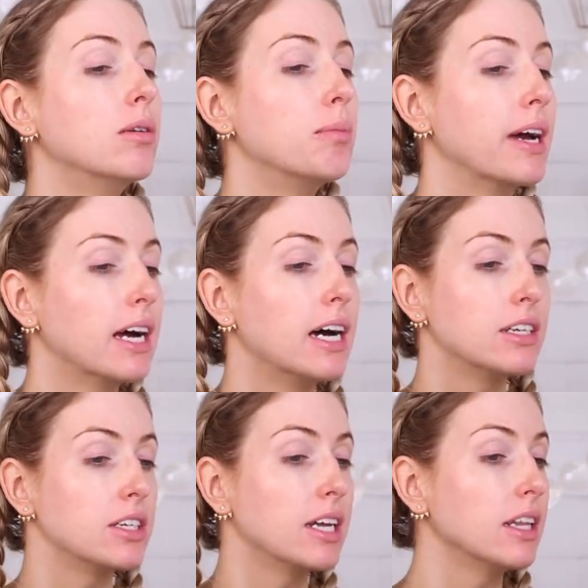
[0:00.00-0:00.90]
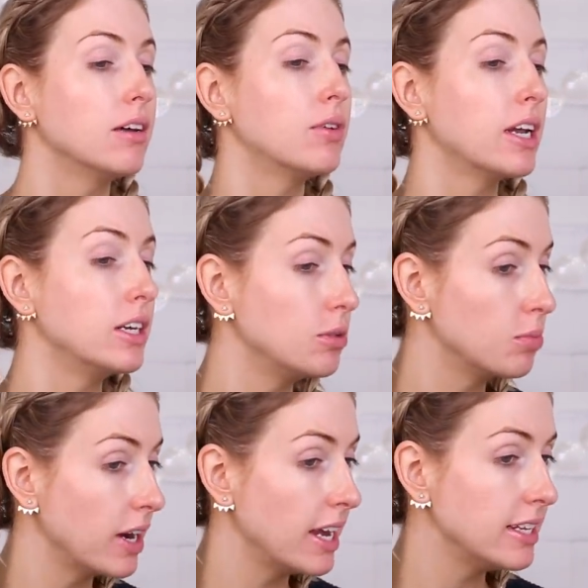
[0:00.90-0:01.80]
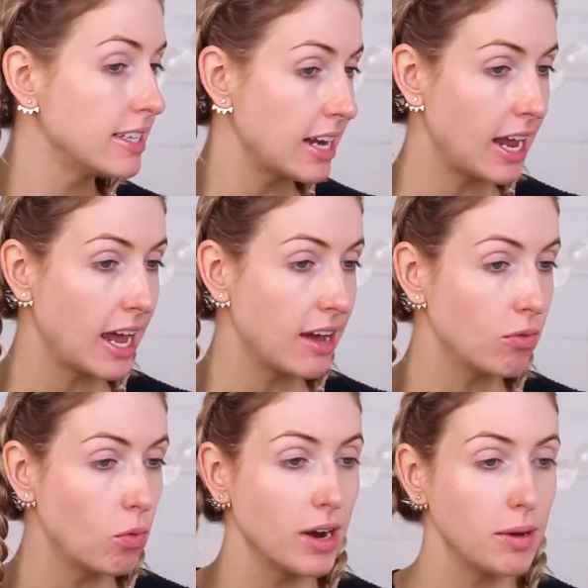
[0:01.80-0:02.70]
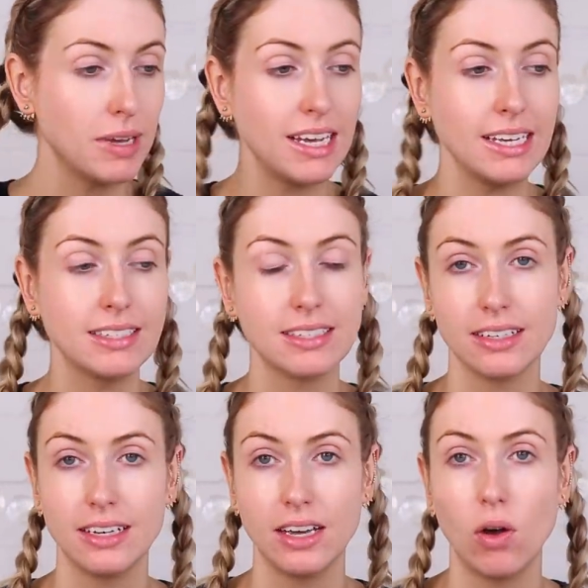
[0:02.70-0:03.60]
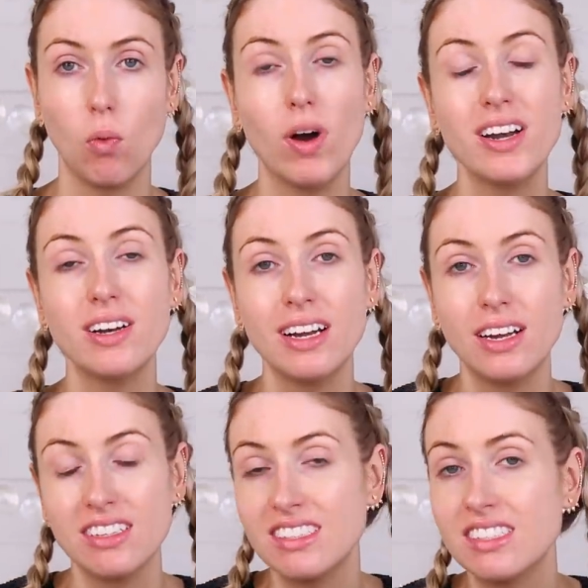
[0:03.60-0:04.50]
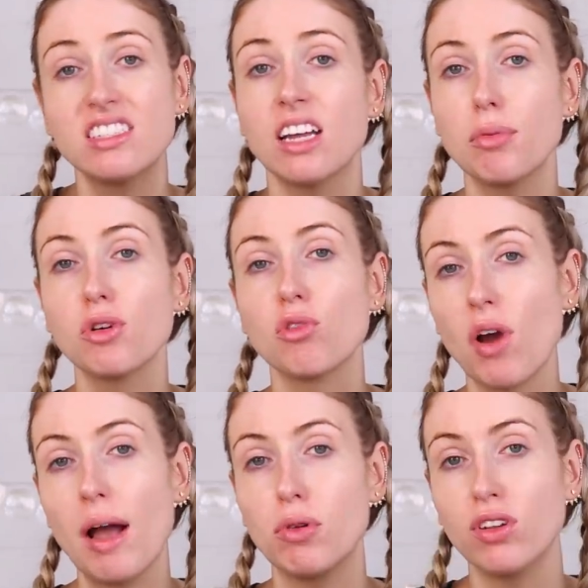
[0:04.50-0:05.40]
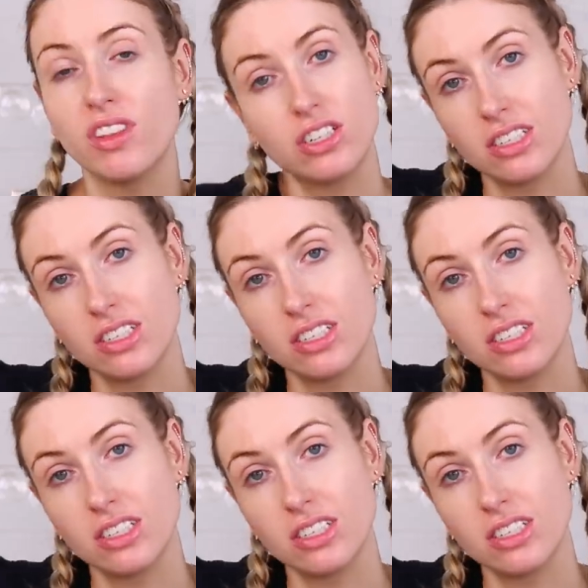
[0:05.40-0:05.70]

Oh my gosh, I love when I do braids and I have one piece. One stubborn rebel that